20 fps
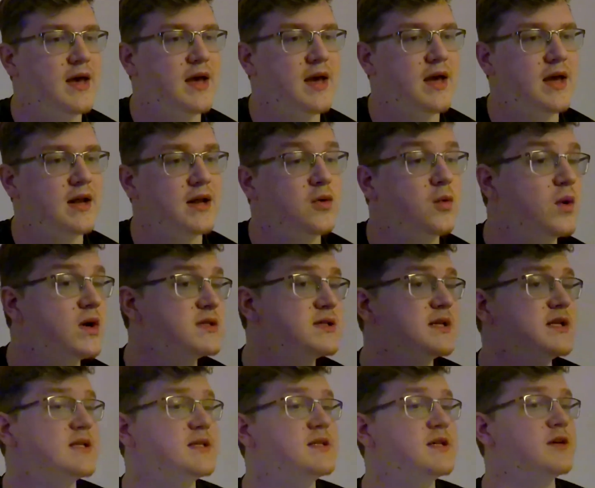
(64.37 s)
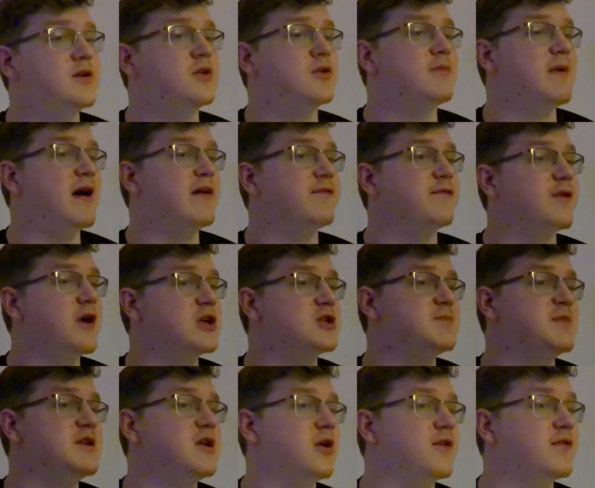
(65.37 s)
And it wasn't until my
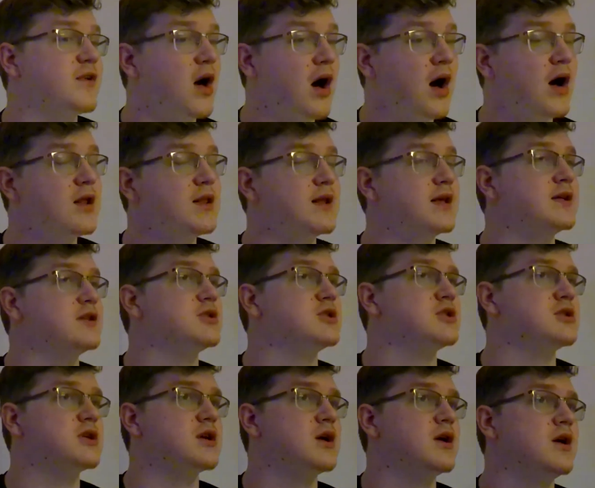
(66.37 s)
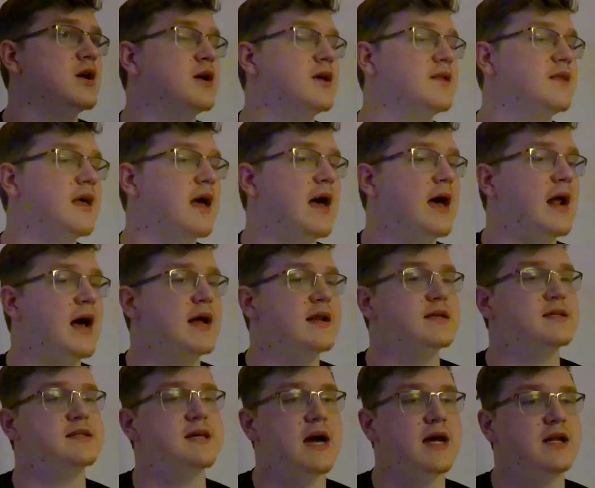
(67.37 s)
freshman year of college that I
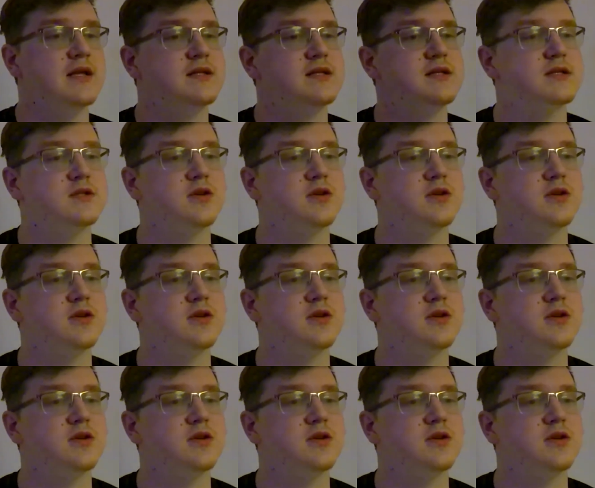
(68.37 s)
decided to